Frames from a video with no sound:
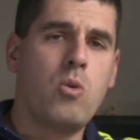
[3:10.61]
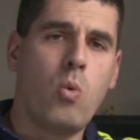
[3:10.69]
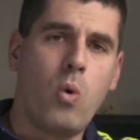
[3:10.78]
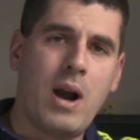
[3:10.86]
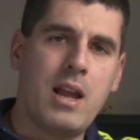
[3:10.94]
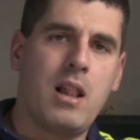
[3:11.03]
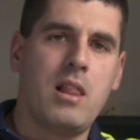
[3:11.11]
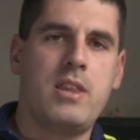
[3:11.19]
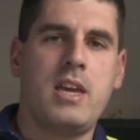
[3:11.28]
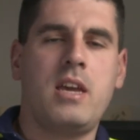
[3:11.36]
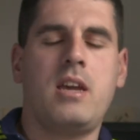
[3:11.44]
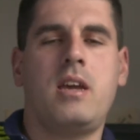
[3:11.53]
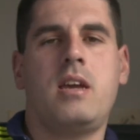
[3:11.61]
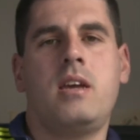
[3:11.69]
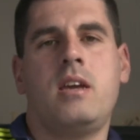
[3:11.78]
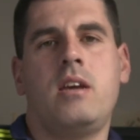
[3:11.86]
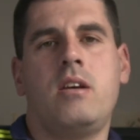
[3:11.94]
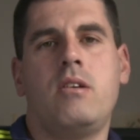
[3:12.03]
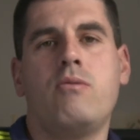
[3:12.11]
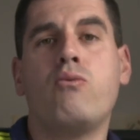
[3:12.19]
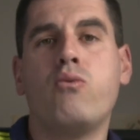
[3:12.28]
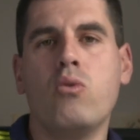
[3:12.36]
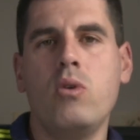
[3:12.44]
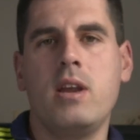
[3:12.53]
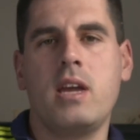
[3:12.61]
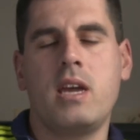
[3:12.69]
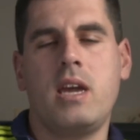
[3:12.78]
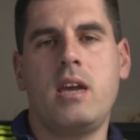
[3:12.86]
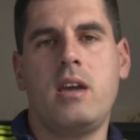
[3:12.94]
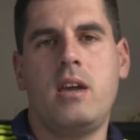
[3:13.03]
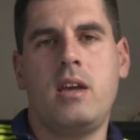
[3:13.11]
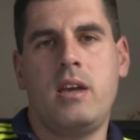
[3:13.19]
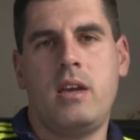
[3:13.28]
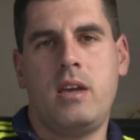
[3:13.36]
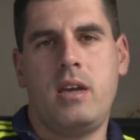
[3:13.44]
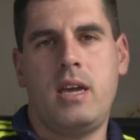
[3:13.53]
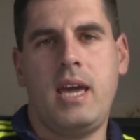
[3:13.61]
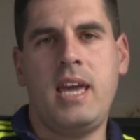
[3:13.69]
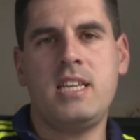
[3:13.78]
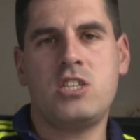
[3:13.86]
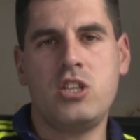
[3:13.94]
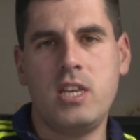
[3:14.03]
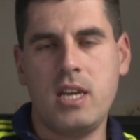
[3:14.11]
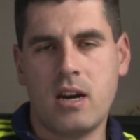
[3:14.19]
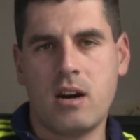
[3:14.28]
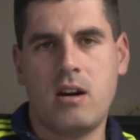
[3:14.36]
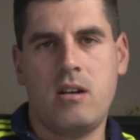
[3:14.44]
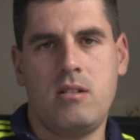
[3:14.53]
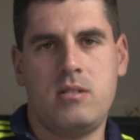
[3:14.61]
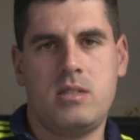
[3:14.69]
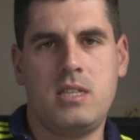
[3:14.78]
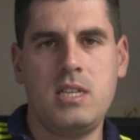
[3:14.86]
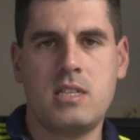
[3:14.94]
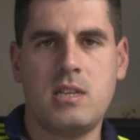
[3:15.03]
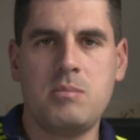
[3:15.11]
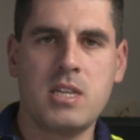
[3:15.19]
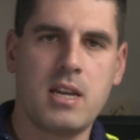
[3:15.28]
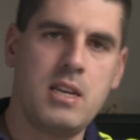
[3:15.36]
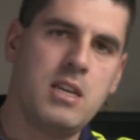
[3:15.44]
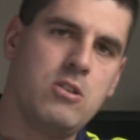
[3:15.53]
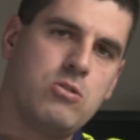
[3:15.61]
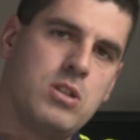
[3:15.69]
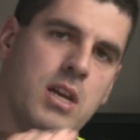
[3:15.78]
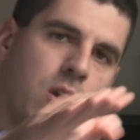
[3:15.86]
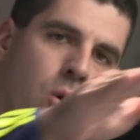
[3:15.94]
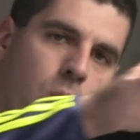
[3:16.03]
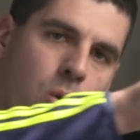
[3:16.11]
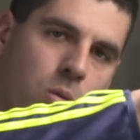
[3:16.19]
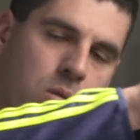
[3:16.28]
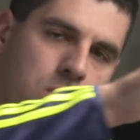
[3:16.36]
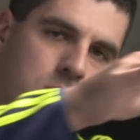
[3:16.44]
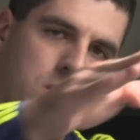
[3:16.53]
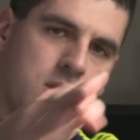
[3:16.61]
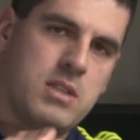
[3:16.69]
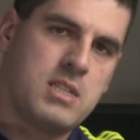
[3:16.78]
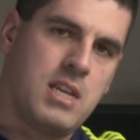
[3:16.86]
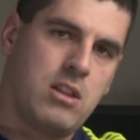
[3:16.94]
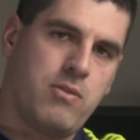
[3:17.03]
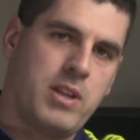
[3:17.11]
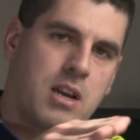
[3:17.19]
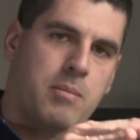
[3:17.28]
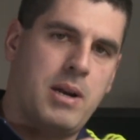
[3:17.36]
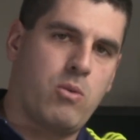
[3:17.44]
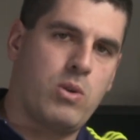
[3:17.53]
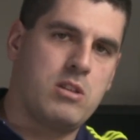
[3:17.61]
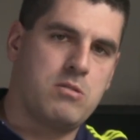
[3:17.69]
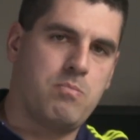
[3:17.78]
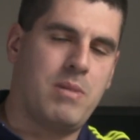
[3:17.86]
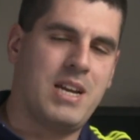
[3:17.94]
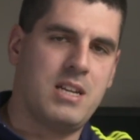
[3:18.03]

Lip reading: While the fully HDR systems can use the whole set of the camera with